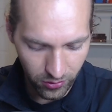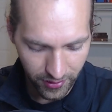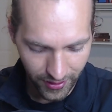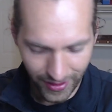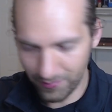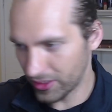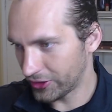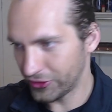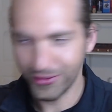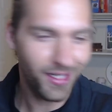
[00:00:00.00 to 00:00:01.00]
and high
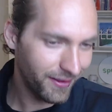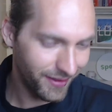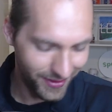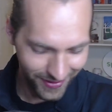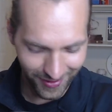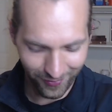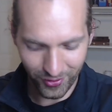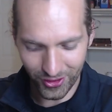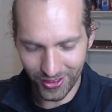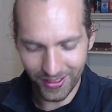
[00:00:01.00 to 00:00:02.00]
burn, you're done. If
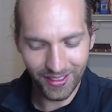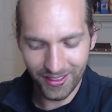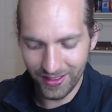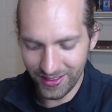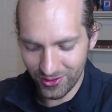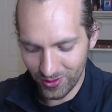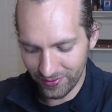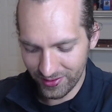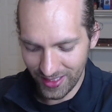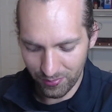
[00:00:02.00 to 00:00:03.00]
you're in these sort
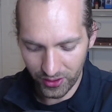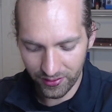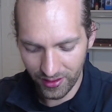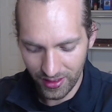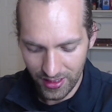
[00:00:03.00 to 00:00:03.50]
of separate